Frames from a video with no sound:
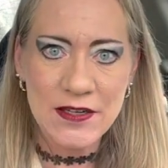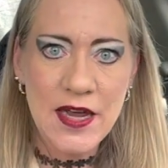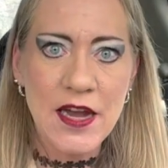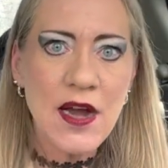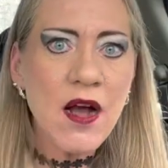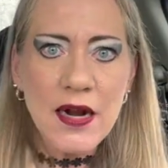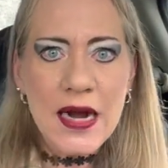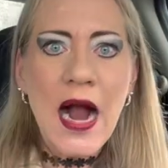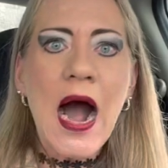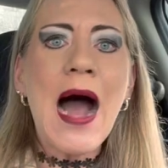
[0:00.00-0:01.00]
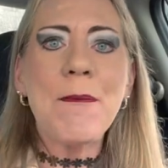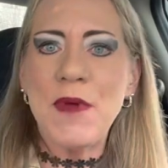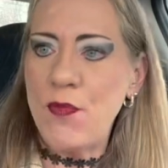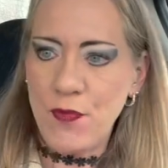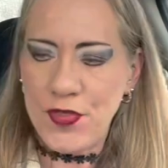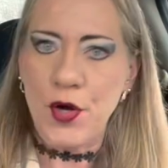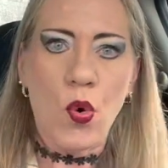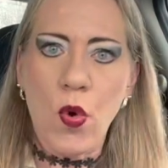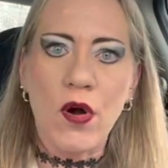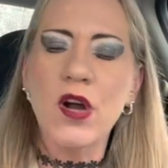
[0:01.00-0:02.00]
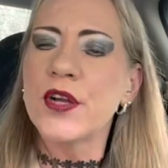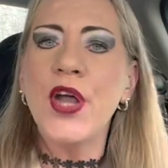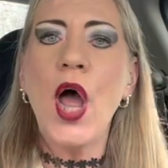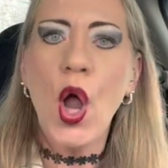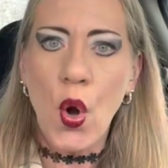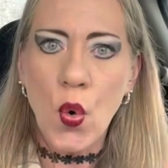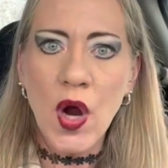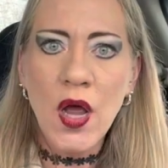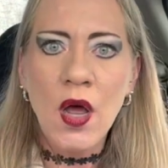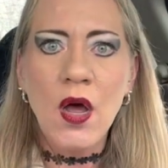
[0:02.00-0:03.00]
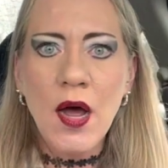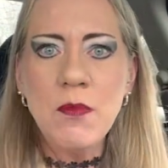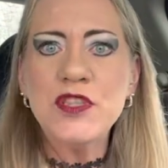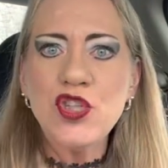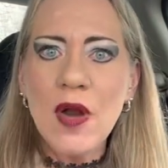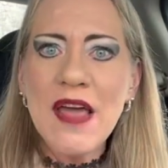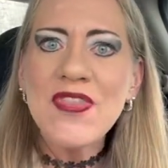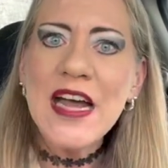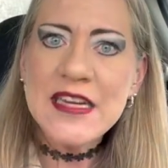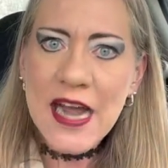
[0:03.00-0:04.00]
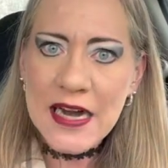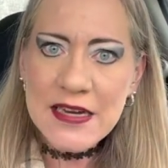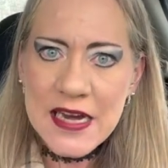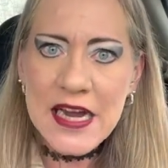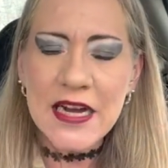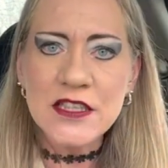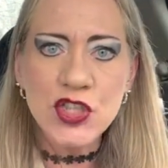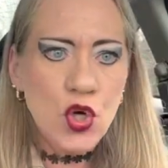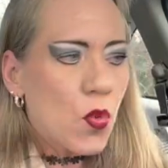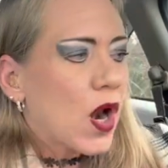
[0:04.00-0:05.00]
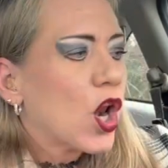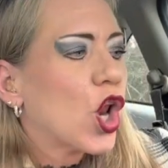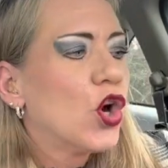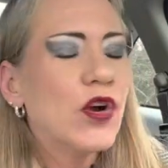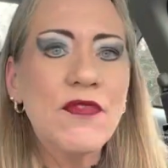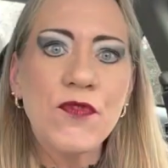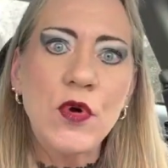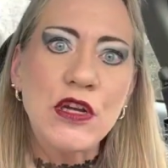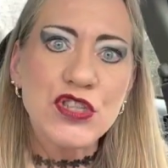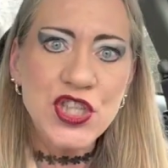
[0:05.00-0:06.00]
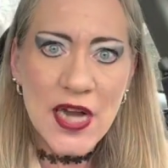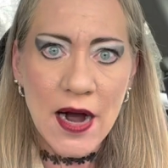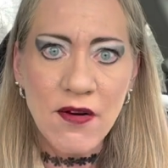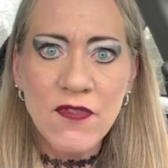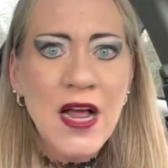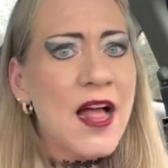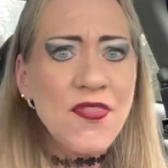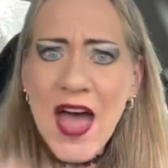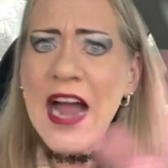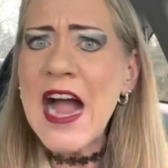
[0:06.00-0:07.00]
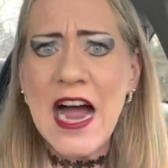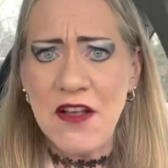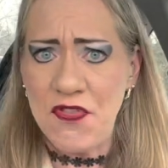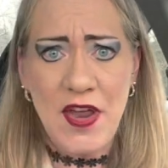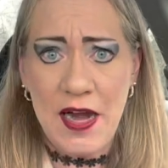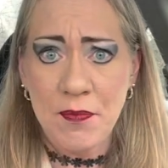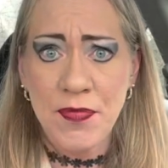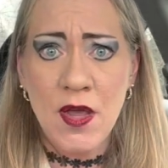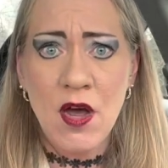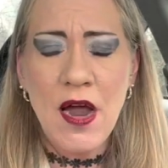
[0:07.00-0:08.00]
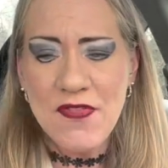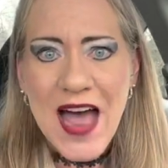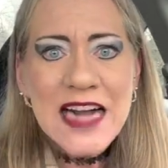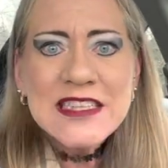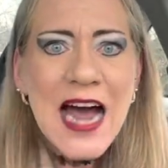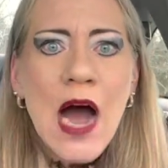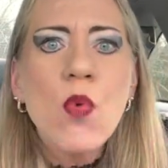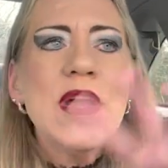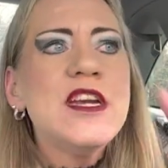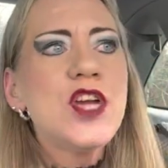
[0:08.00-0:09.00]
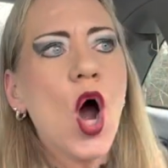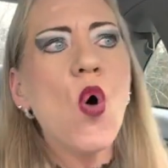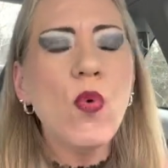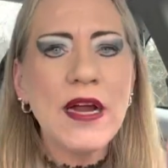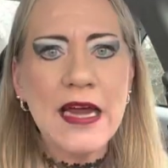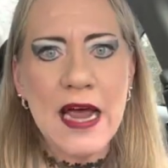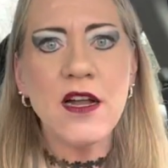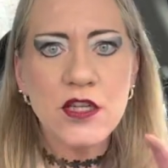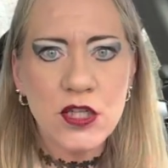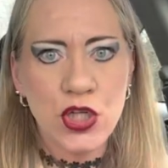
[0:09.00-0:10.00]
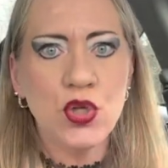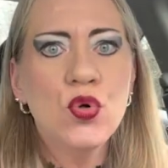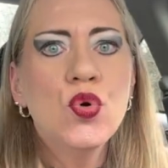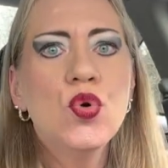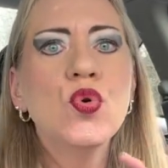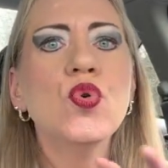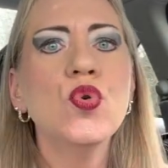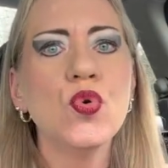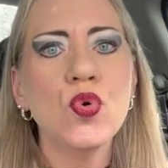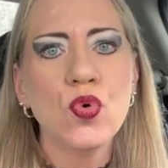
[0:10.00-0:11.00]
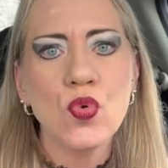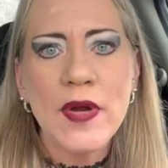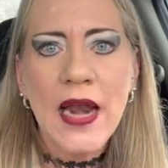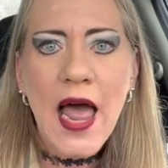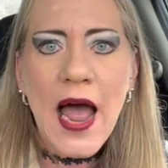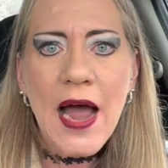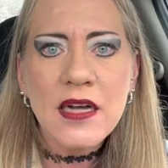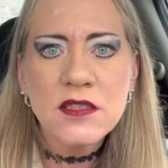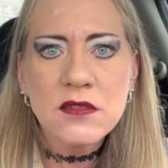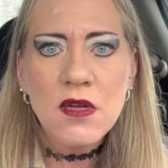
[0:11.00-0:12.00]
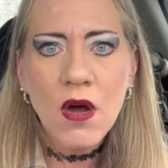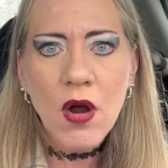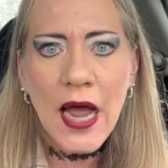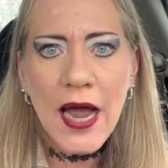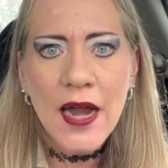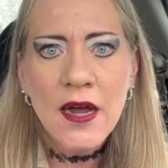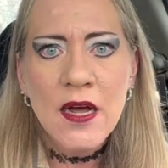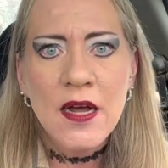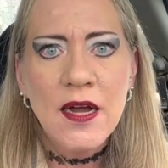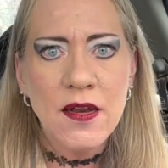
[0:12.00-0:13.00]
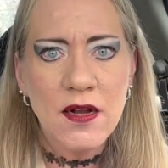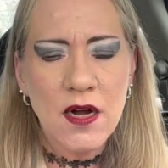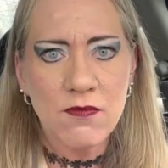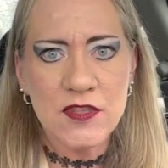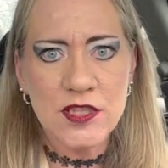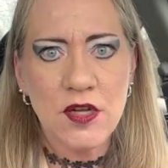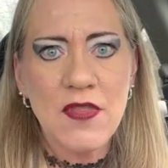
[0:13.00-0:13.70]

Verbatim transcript: Okay, you're not going to copy their work, no, right? But you like that technique, so you want to learn it for yourself, that kind of thing, right? That's how we don't get too relaxed, okay, in the comfort zone.